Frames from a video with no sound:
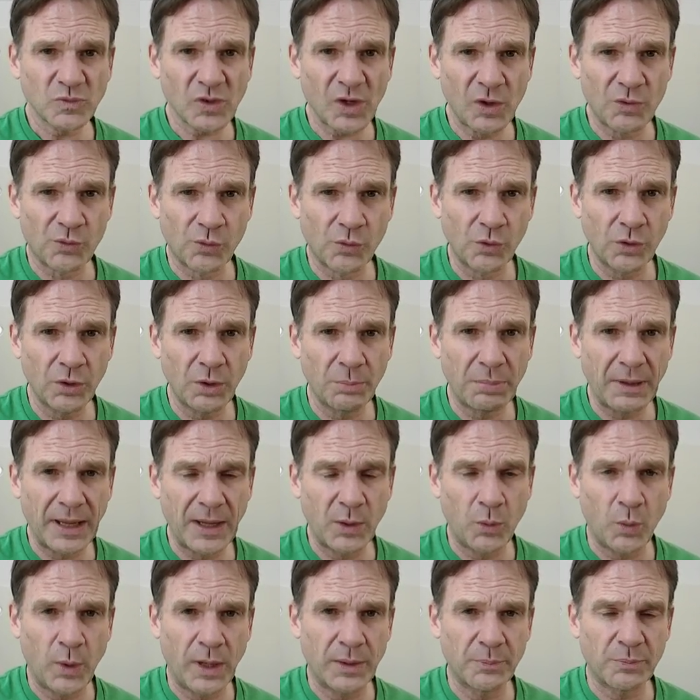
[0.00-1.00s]
ruled by
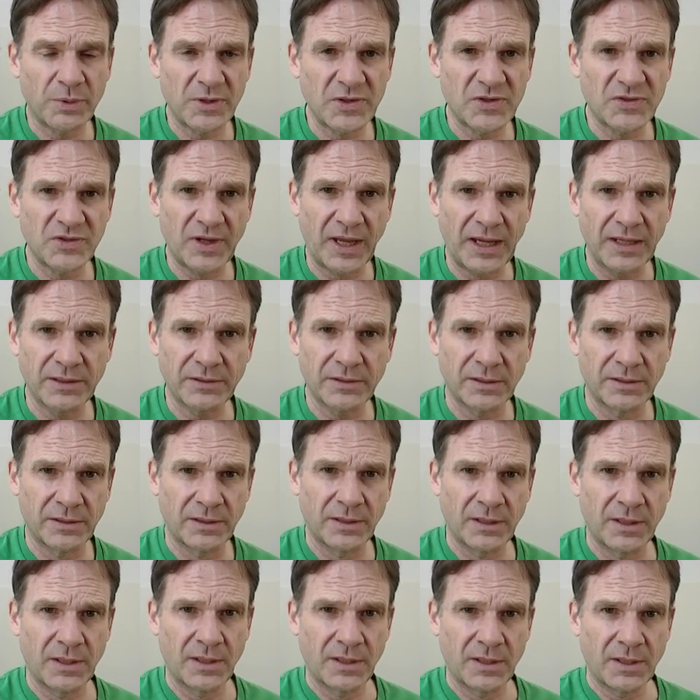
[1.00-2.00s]
1%,
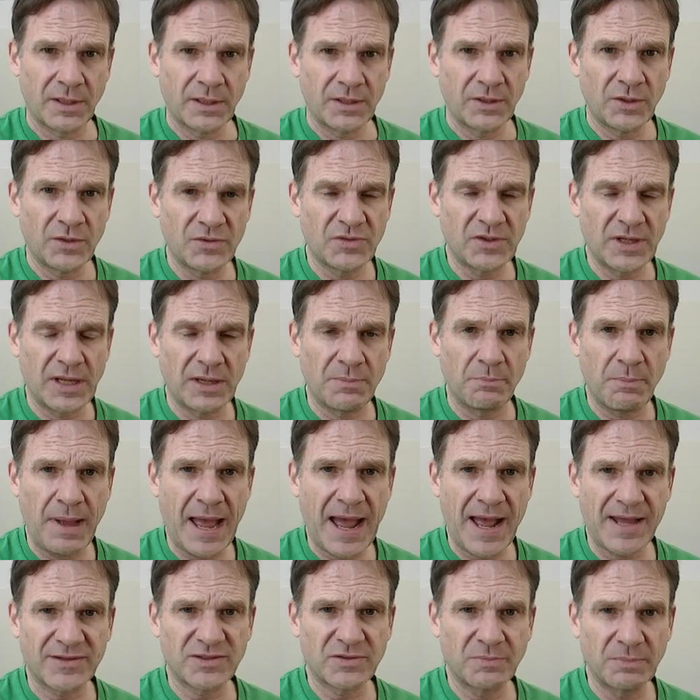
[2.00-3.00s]
using
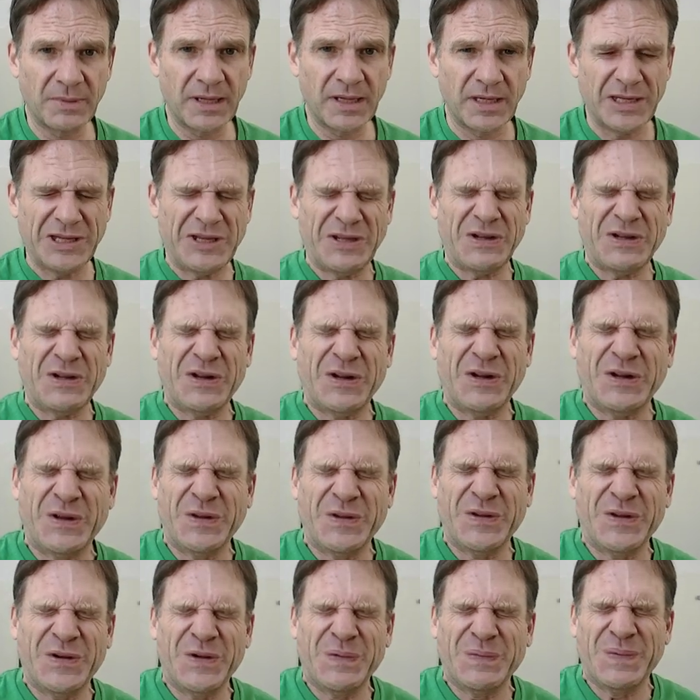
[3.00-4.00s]
mass media,
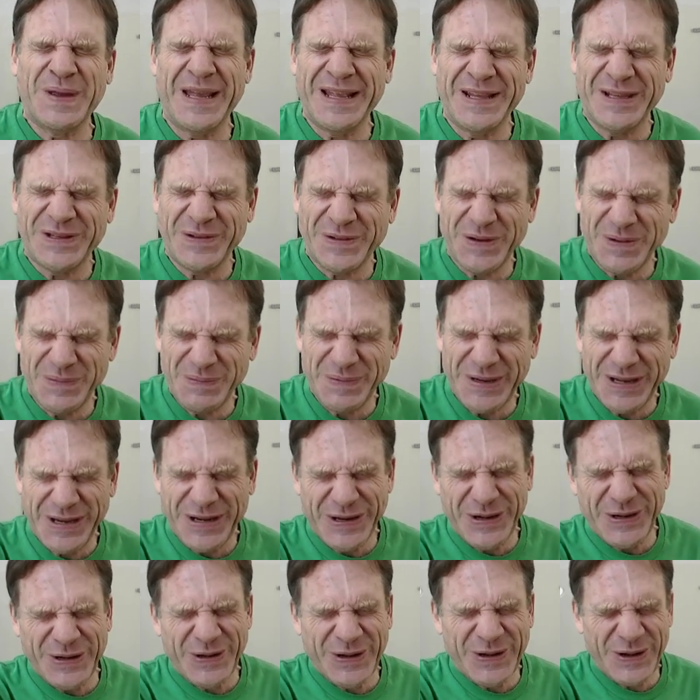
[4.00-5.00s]
called, you know, mainstream
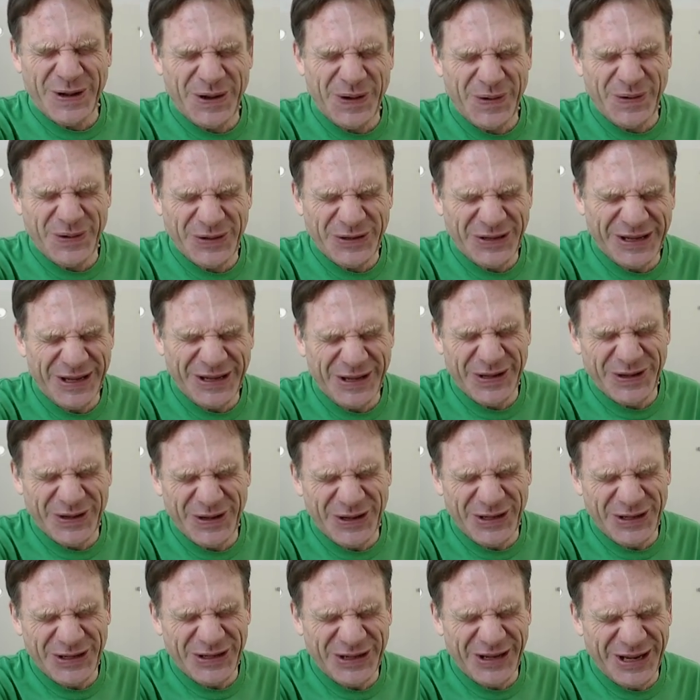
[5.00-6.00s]
media to go and tell you
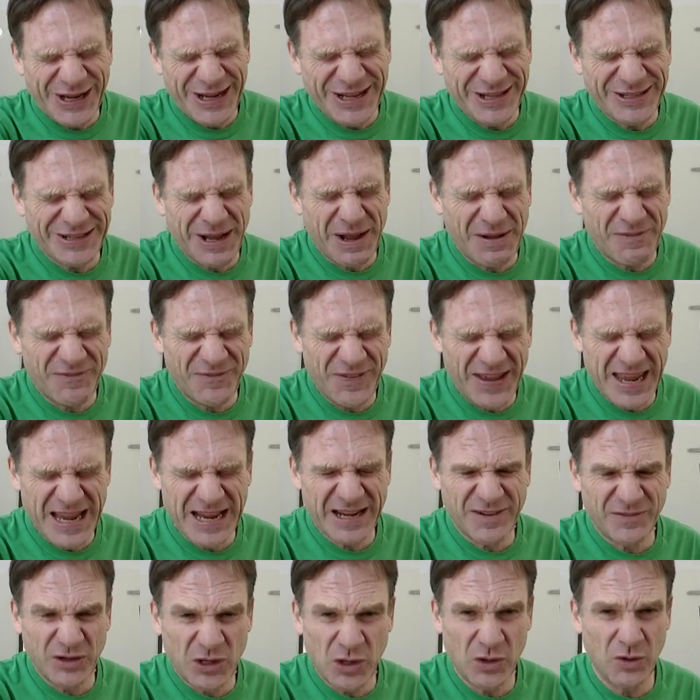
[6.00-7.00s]
all kinds of
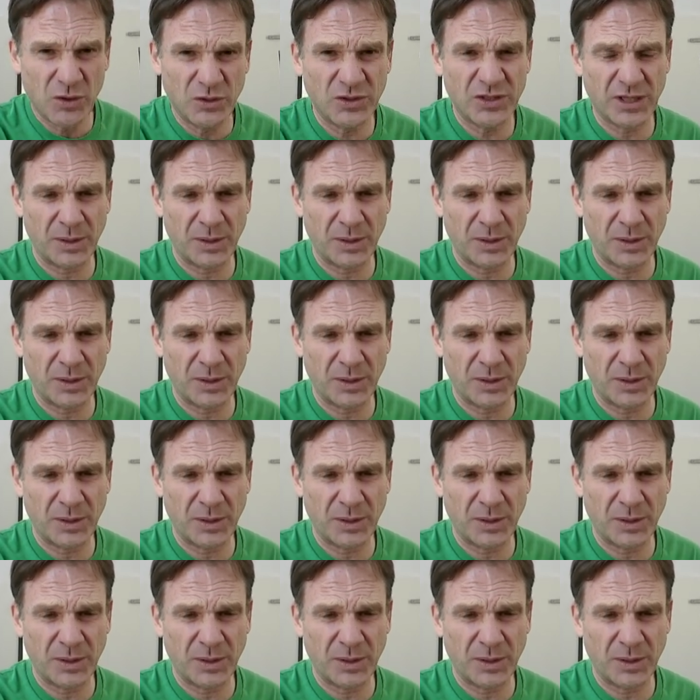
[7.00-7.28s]
fake news